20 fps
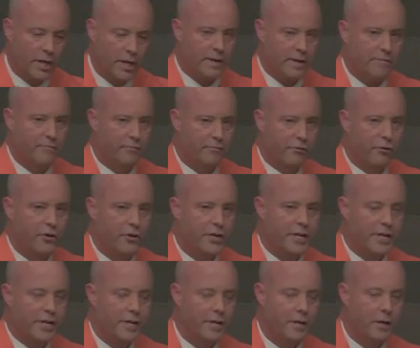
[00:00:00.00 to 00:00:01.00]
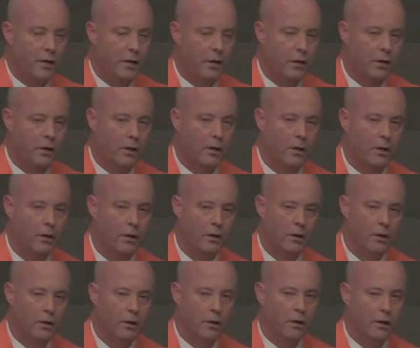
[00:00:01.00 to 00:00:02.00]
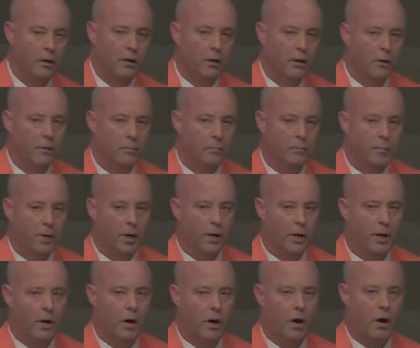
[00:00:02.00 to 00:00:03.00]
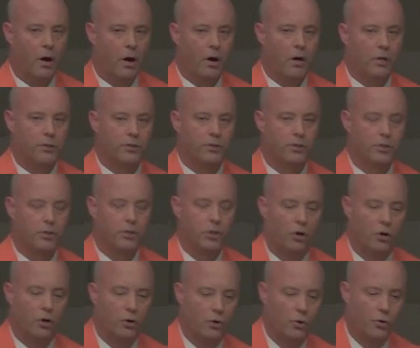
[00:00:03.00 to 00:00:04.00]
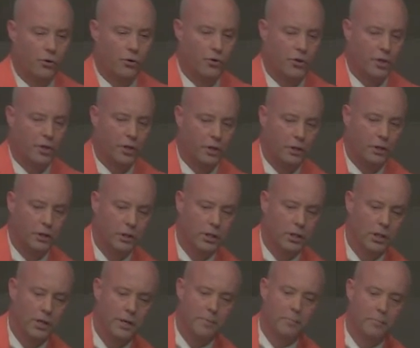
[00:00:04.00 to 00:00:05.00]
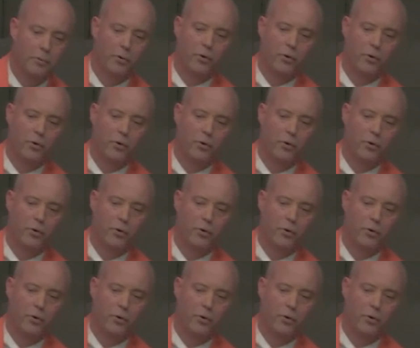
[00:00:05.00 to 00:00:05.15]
at the table. And uh, that's why that song is so fitting that you guys sang tonight at the table. It's the gathering